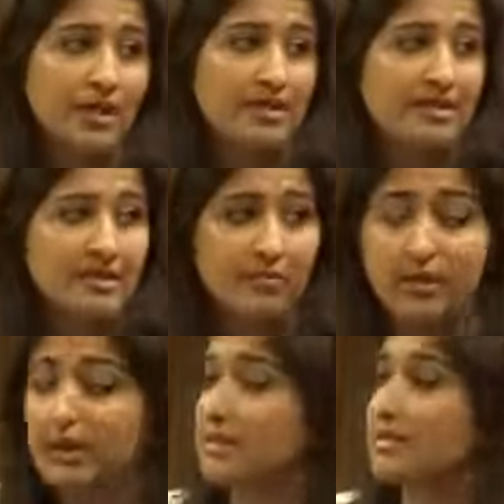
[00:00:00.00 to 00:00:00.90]

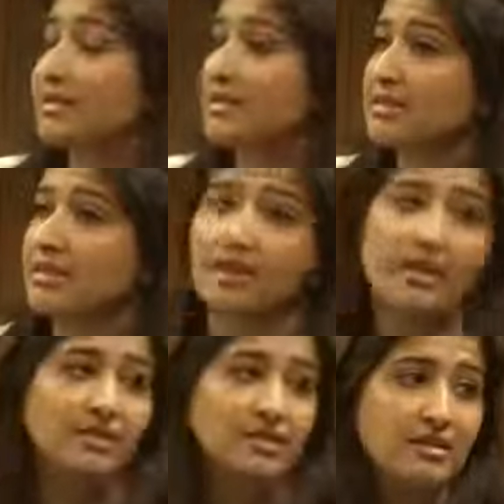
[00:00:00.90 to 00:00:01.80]
Simply since the
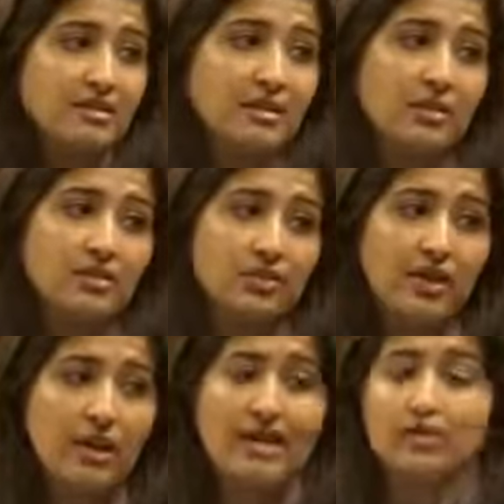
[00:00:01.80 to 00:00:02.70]
90s,
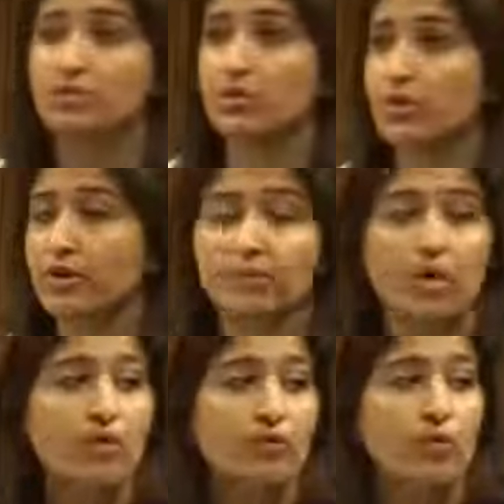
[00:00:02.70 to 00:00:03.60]
Israel has
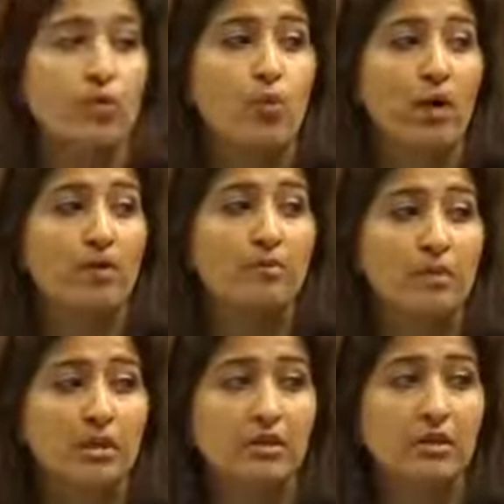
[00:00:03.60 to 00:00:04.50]
absorbed over
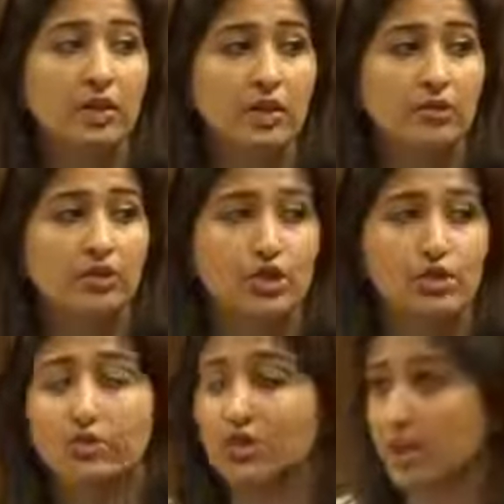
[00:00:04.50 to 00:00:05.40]
1 million new
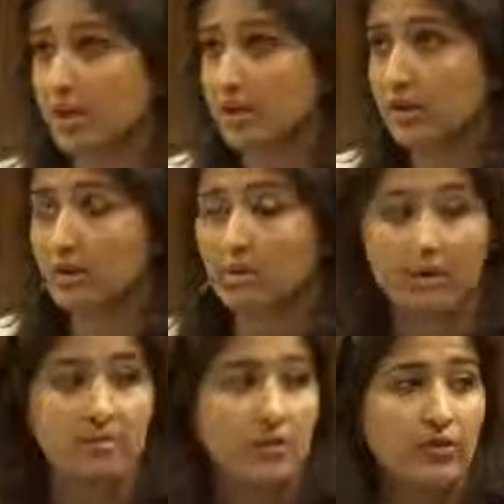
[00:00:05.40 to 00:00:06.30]
Jewish
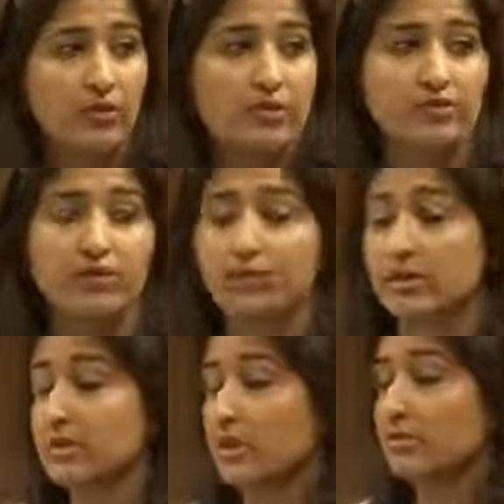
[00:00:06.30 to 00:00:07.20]
immigrants from
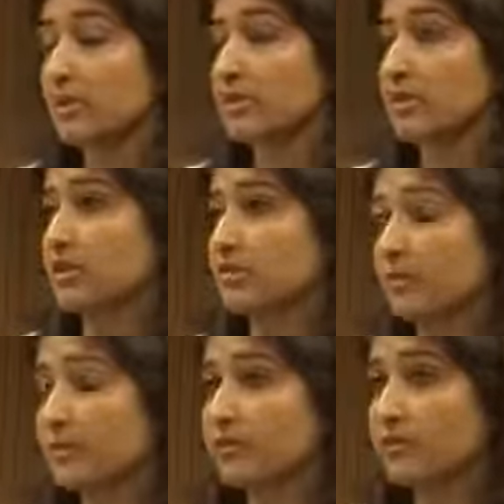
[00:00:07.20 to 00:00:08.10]

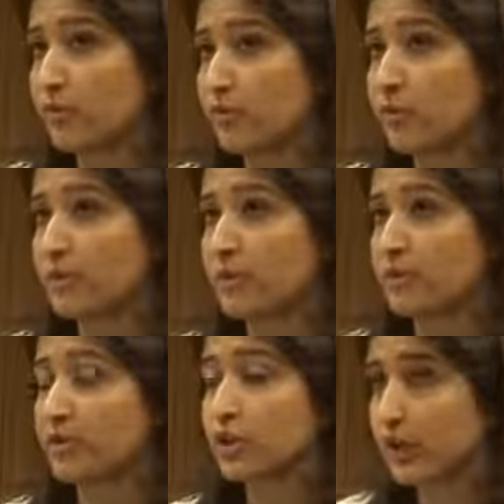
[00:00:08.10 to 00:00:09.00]
the former
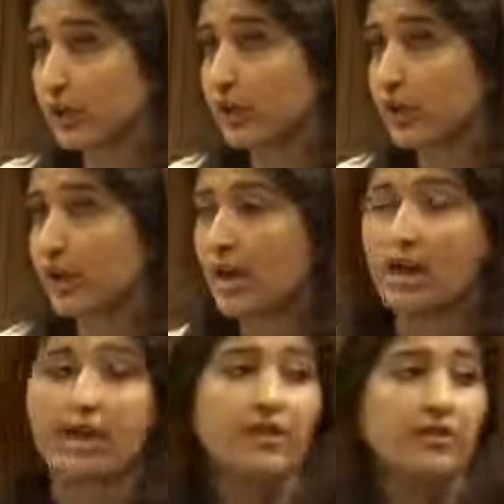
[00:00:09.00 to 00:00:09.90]
Soviet Union.
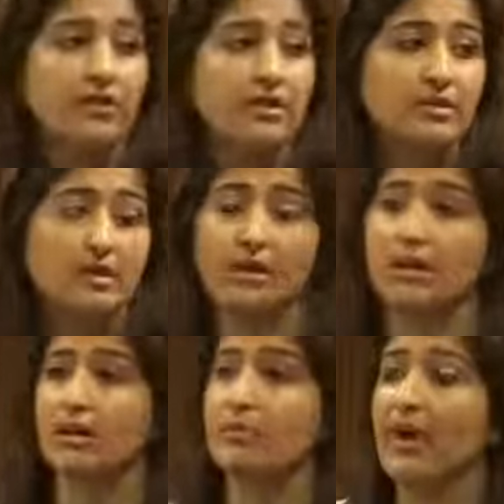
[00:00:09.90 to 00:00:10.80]
There is
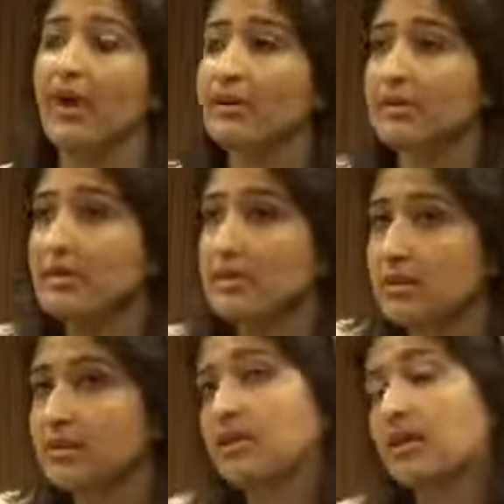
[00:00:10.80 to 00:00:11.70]
a
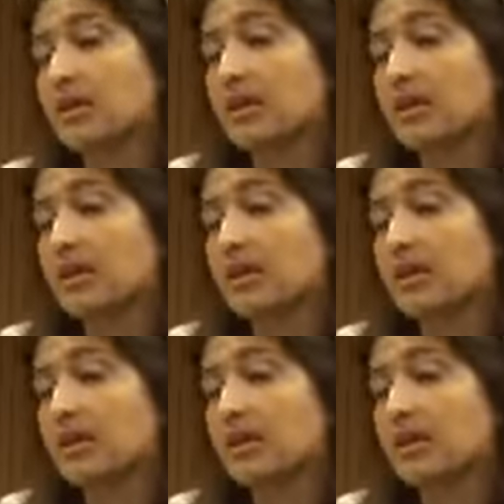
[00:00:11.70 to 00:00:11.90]
Palestinian